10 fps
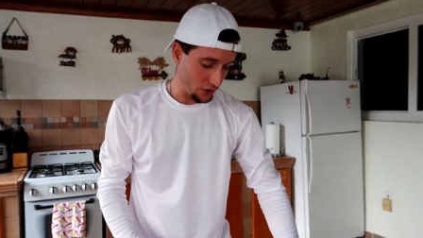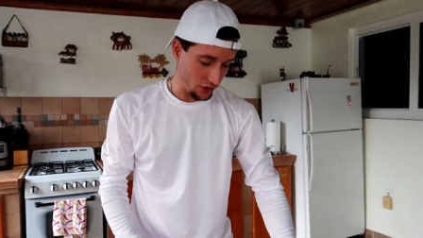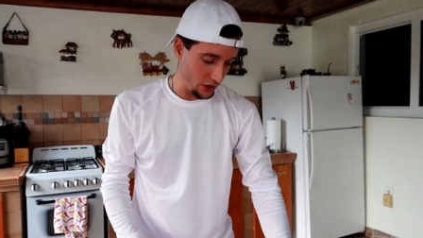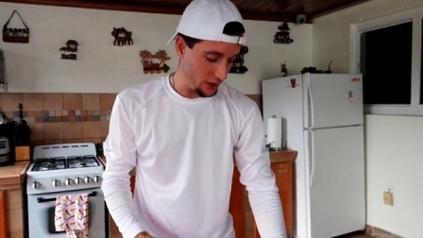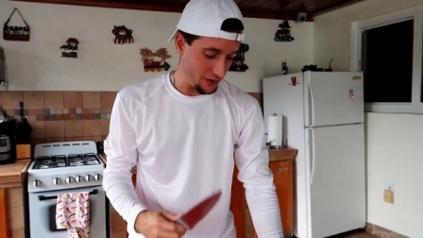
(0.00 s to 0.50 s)

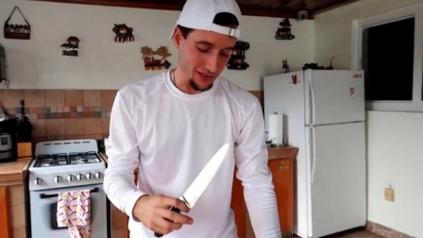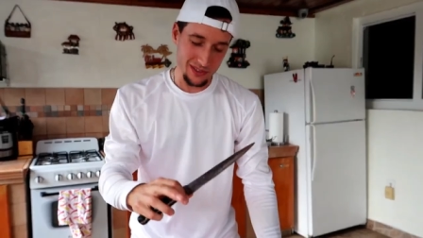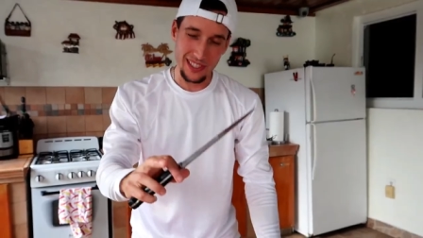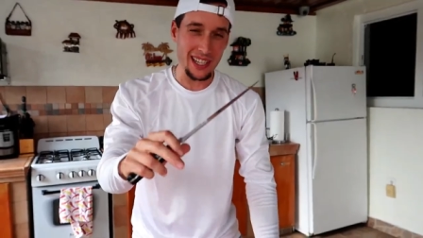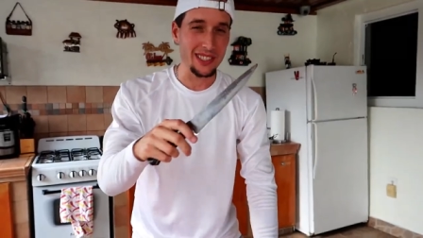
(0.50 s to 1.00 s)
It's gonna,
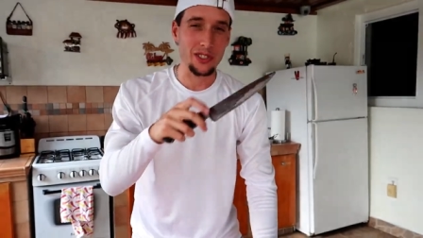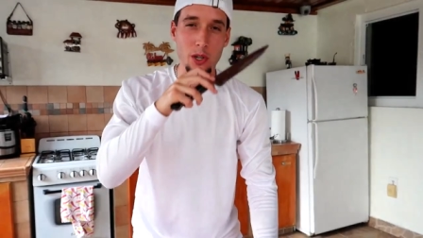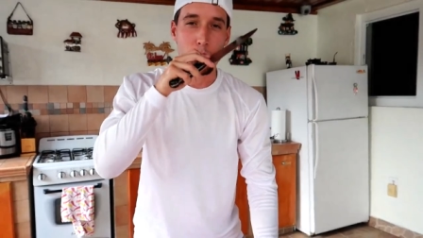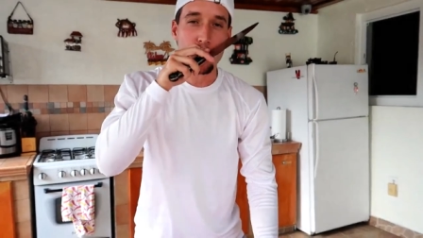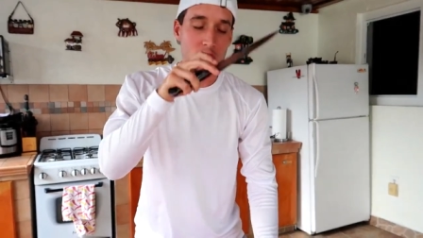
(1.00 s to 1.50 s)
guys, it's
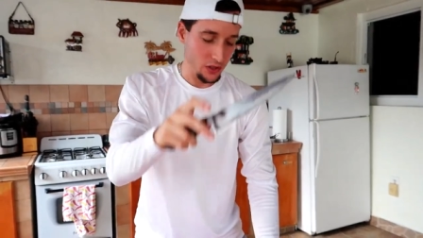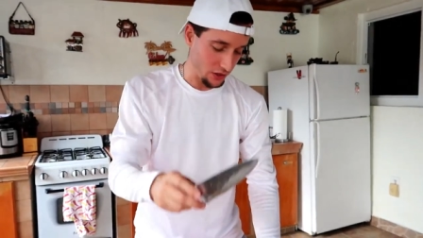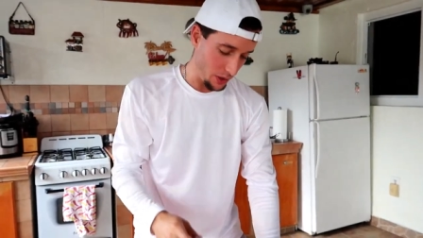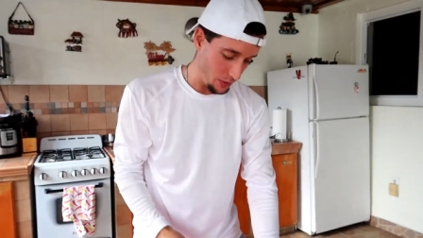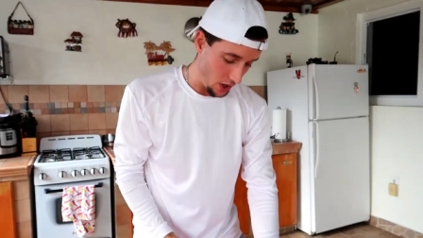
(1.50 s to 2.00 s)
gonna, it's
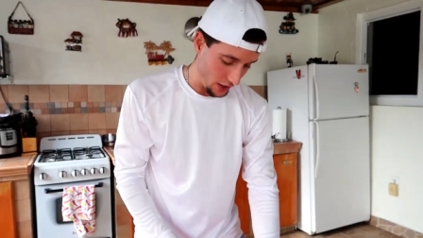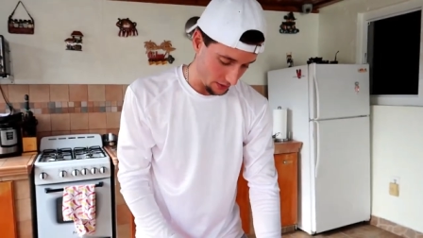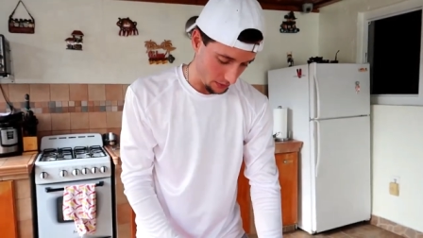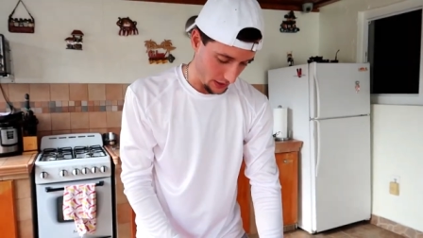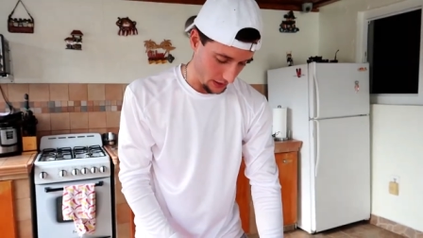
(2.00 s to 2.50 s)
gonna be
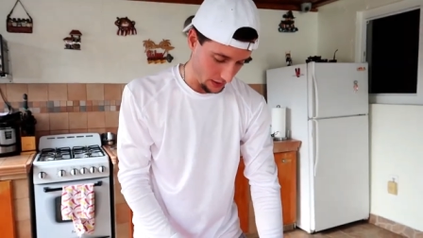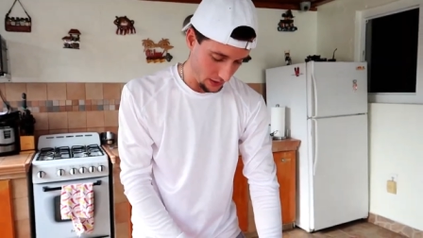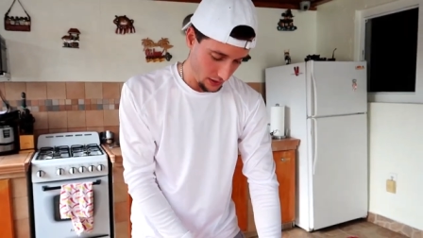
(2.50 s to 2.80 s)
awesome, guys.